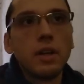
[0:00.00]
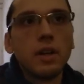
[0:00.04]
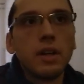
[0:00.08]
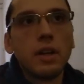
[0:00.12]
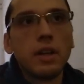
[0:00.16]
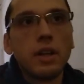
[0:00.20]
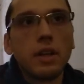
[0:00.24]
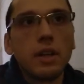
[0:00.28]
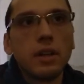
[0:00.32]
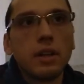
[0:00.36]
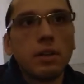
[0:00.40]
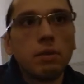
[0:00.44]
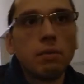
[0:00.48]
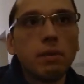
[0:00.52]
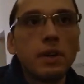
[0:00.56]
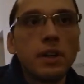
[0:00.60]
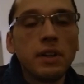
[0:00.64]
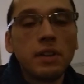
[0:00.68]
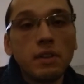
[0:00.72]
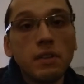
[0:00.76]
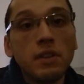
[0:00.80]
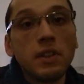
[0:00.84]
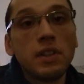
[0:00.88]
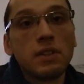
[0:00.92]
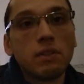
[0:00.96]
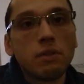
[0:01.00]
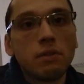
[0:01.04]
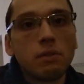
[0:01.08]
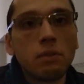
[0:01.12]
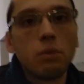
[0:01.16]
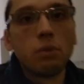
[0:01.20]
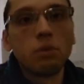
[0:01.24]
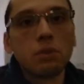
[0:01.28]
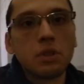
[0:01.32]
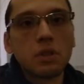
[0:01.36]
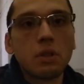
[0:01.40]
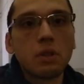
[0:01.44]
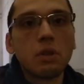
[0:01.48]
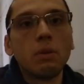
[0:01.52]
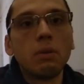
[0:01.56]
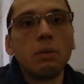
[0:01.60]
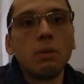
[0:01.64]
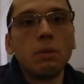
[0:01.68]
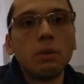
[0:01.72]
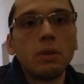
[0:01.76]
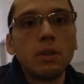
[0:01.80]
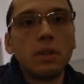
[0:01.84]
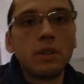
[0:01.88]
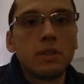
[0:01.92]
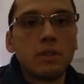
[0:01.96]
And the weather is of course
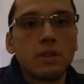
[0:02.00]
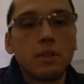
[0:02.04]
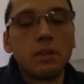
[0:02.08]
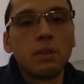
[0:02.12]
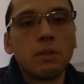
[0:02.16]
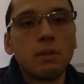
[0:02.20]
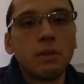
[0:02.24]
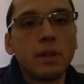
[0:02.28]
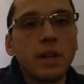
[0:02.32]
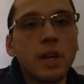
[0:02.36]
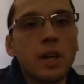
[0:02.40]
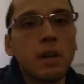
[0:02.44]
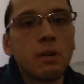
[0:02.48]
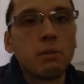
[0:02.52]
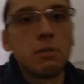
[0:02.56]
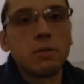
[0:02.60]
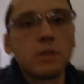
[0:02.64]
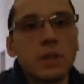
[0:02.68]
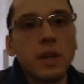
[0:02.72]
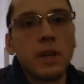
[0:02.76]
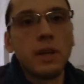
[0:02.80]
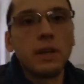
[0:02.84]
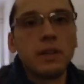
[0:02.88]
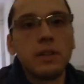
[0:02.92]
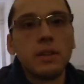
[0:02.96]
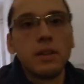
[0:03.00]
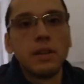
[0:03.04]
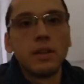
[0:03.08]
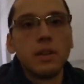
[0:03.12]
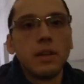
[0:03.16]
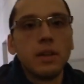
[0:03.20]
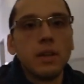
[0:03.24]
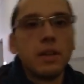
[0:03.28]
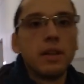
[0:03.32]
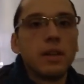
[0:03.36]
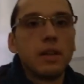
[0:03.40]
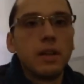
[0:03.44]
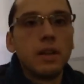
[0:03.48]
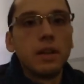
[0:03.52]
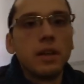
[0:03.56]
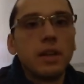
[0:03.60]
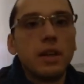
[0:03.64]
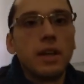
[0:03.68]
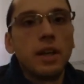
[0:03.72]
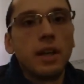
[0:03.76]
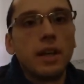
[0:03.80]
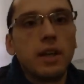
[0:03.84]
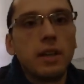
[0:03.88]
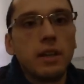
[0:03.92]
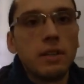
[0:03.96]
cold, it's snowing outside,
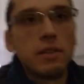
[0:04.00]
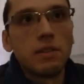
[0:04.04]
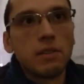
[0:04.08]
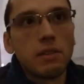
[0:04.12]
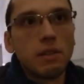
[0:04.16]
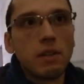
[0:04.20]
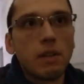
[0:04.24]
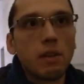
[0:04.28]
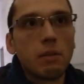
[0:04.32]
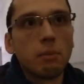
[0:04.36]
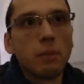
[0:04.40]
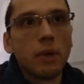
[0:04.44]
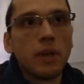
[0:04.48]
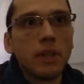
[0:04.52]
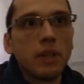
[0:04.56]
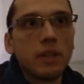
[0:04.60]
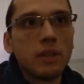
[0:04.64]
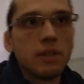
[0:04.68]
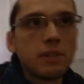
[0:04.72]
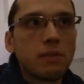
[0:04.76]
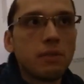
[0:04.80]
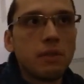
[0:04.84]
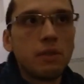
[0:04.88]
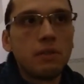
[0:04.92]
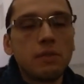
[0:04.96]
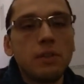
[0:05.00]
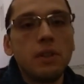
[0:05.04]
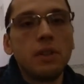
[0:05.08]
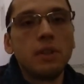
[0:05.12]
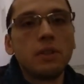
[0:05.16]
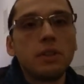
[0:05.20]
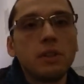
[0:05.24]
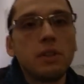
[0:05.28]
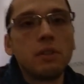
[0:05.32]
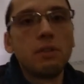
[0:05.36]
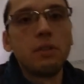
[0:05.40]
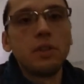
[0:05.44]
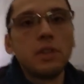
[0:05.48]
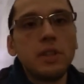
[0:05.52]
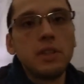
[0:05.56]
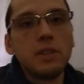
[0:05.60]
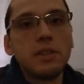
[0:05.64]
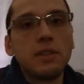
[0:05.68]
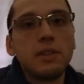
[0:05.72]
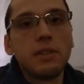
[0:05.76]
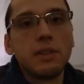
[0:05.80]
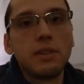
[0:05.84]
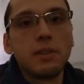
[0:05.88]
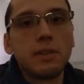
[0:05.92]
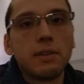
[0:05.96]
and it's around minus 15
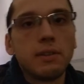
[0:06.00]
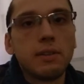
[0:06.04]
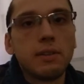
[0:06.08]
degrees.